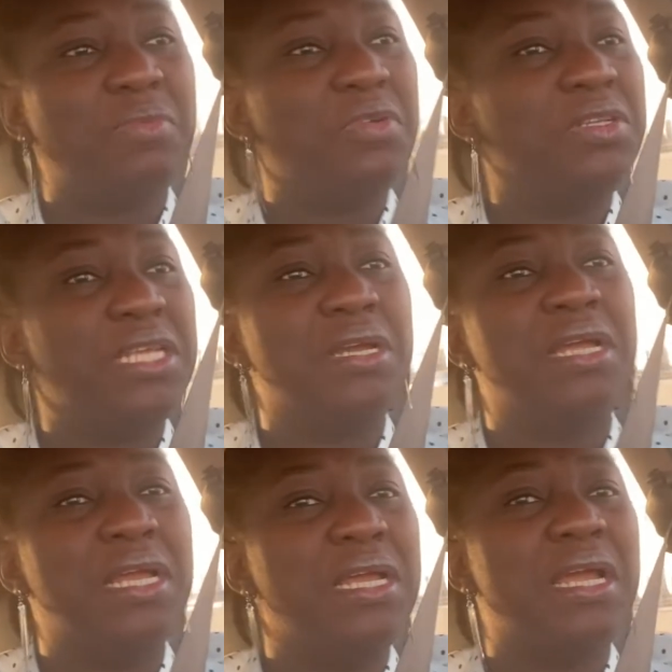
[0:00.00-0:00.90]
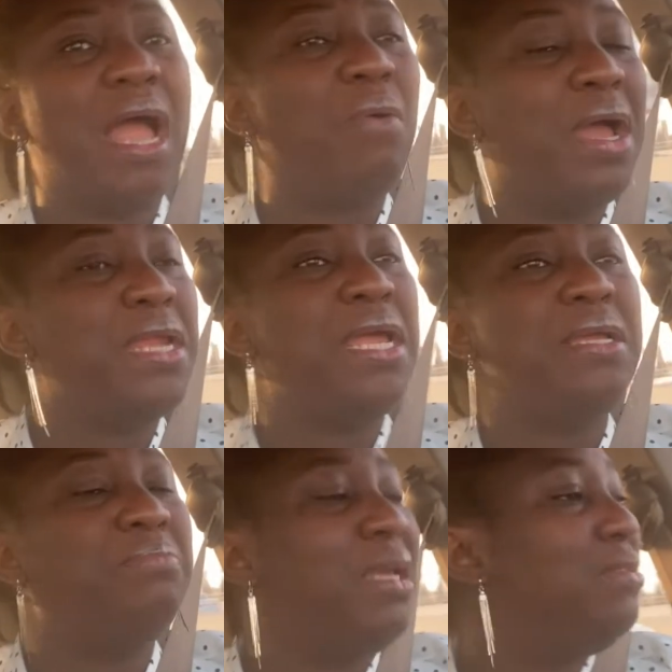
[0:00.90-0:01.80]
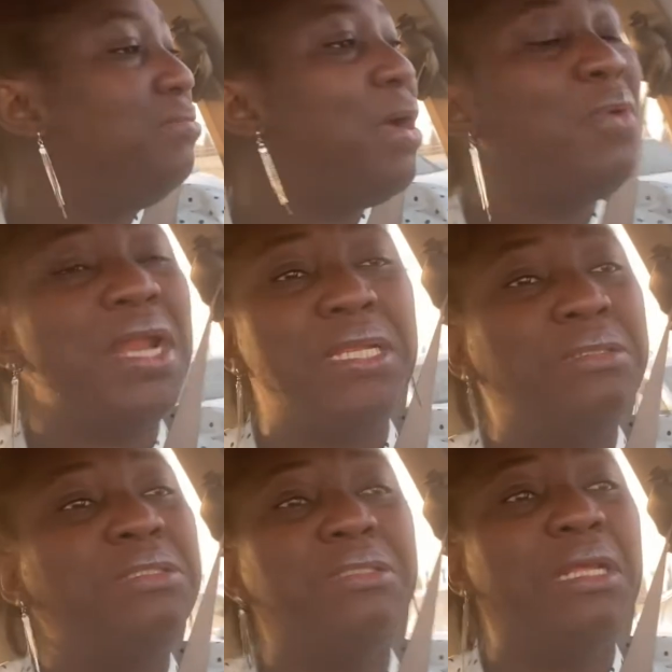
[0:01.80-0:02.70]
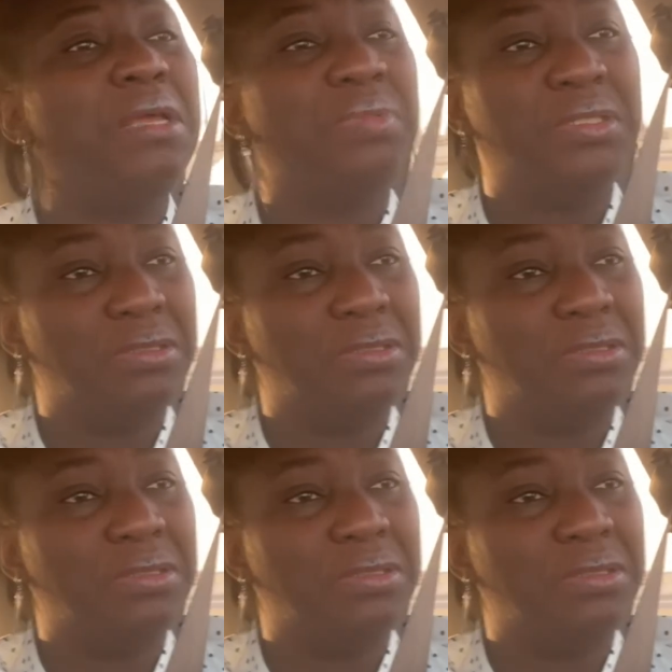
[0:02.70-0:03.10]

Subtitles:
mo aware ma ware ni nyina bi